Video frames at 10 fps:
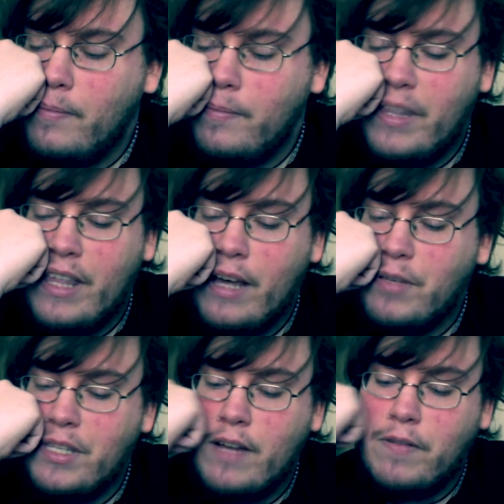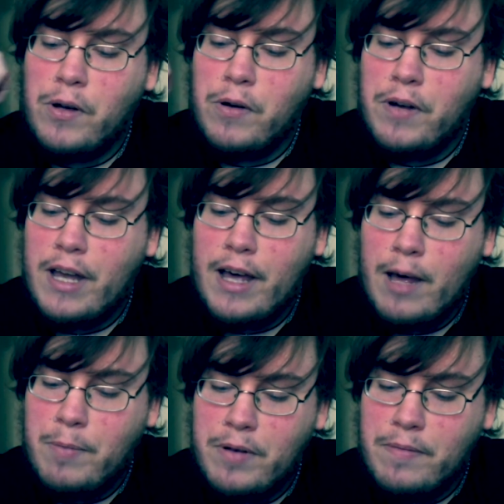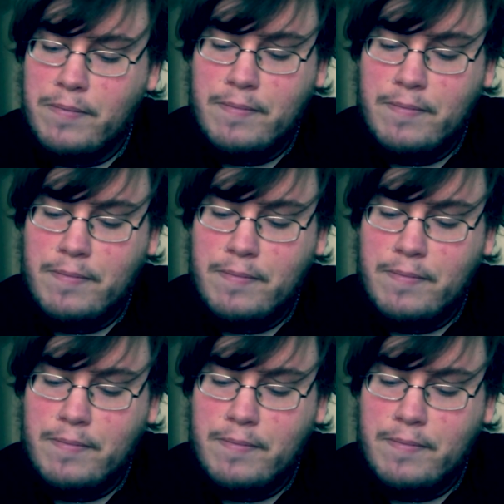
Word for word: But that was never going to happen.